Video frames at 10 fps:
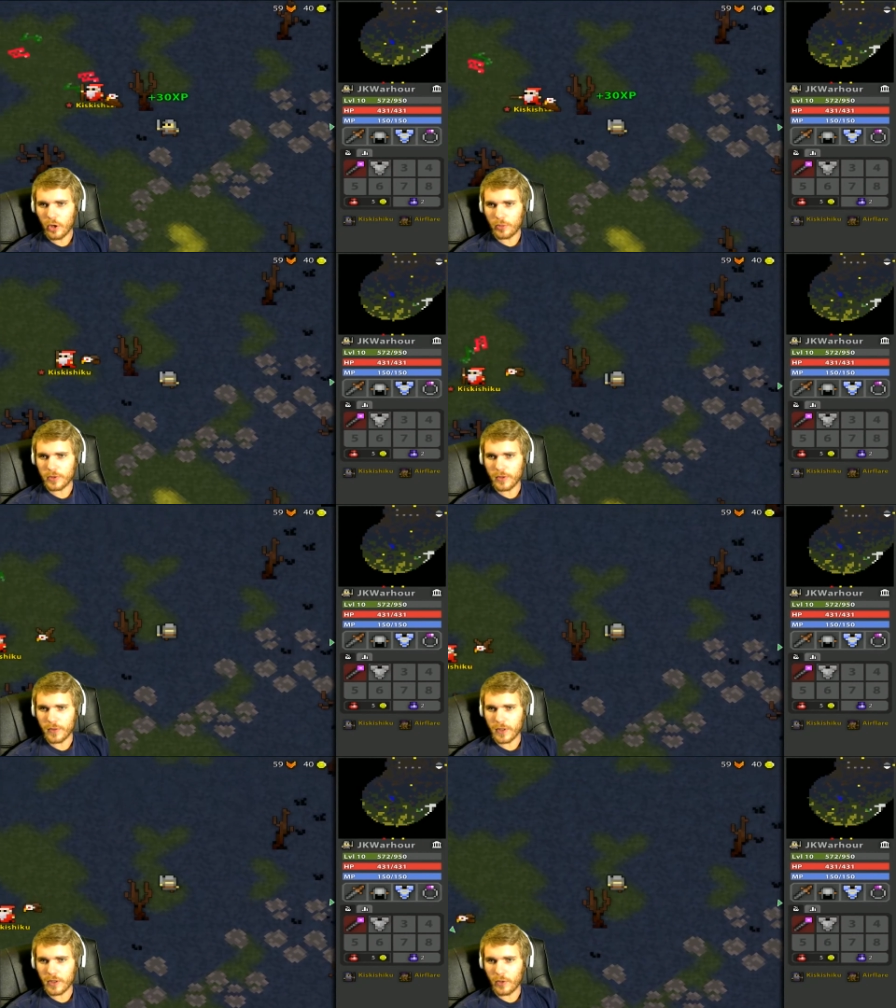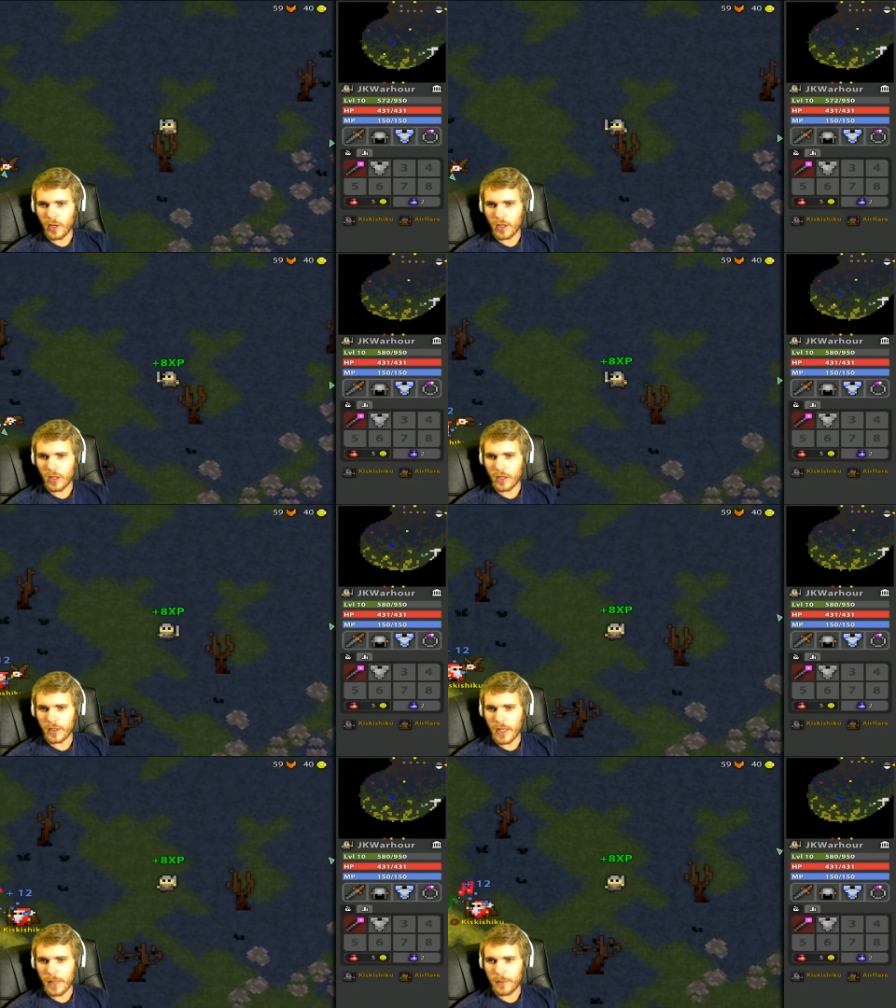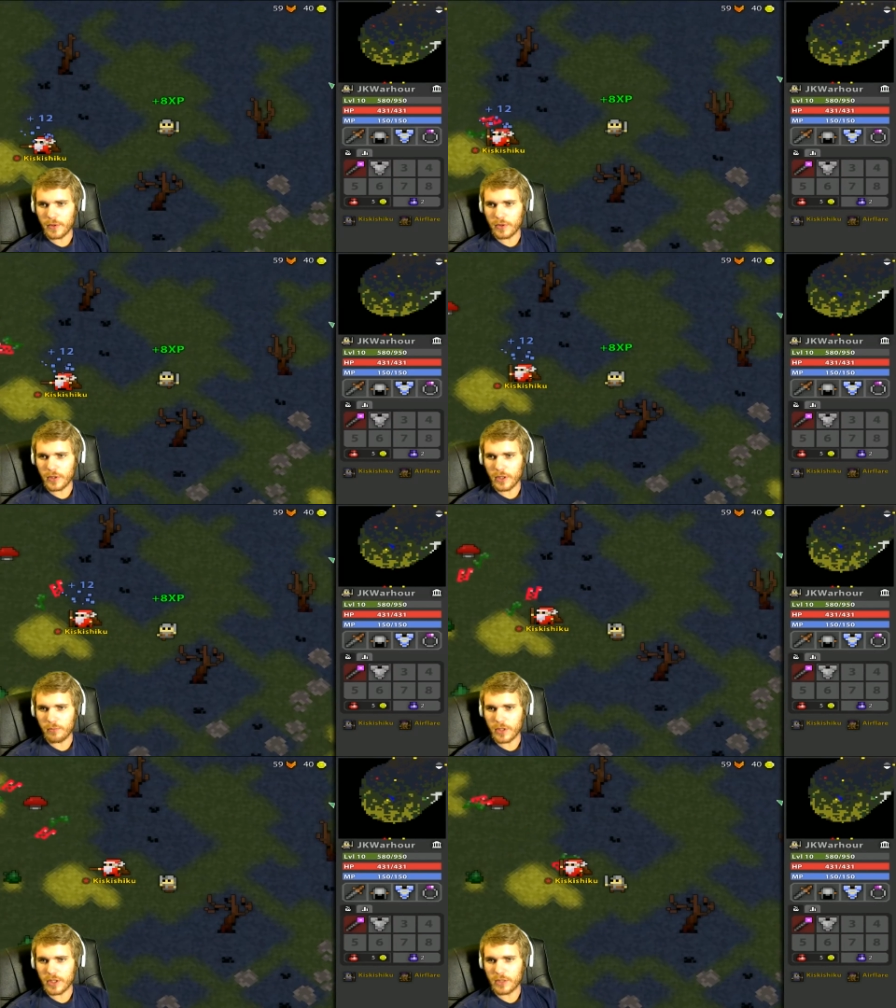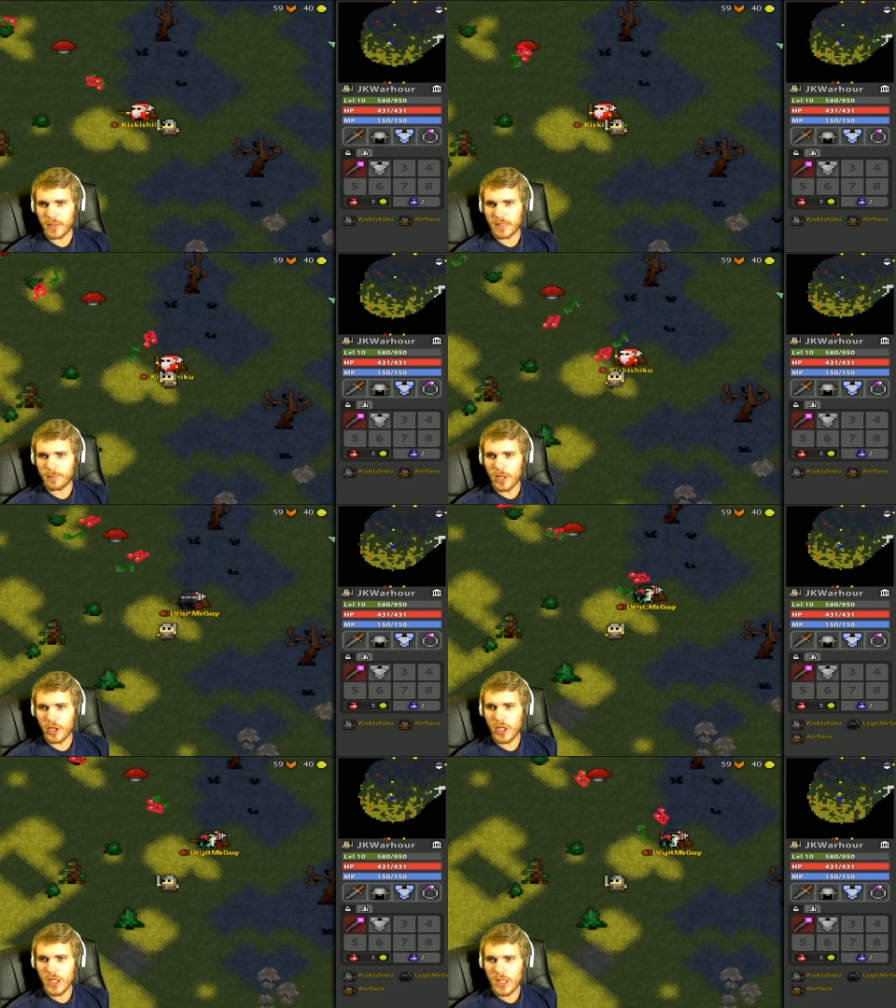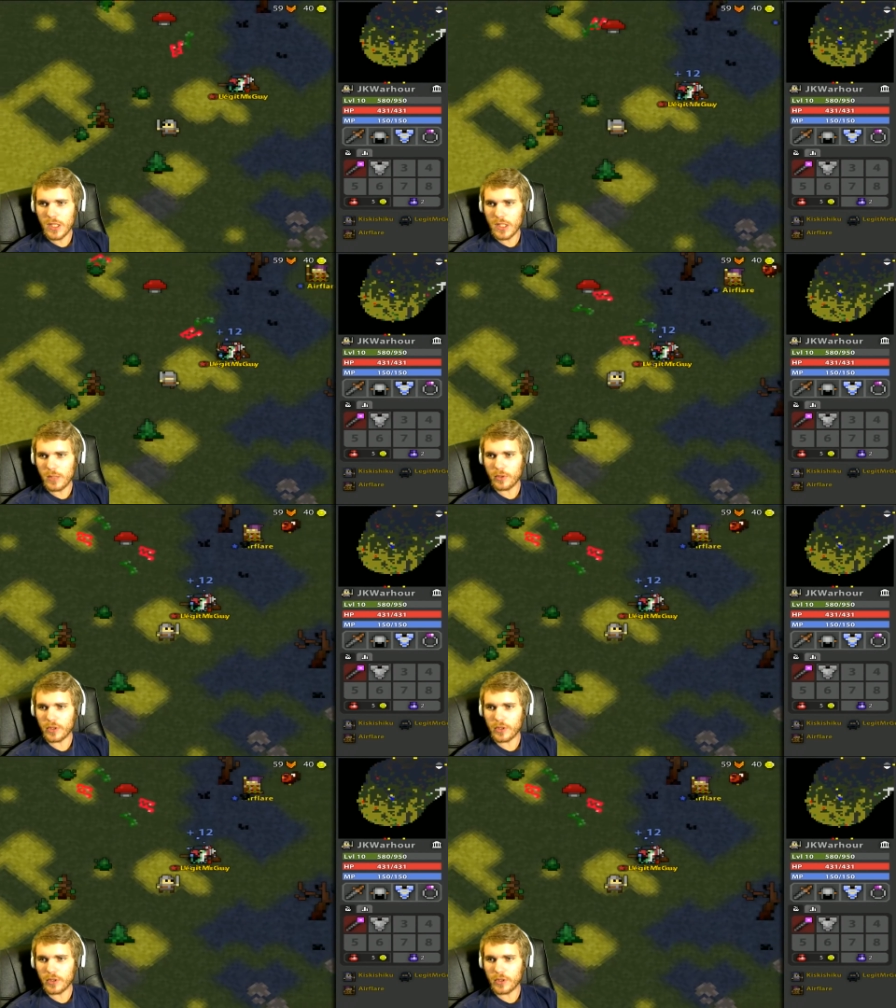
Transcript: hopes of it doing a lot of damage and giving me some experience,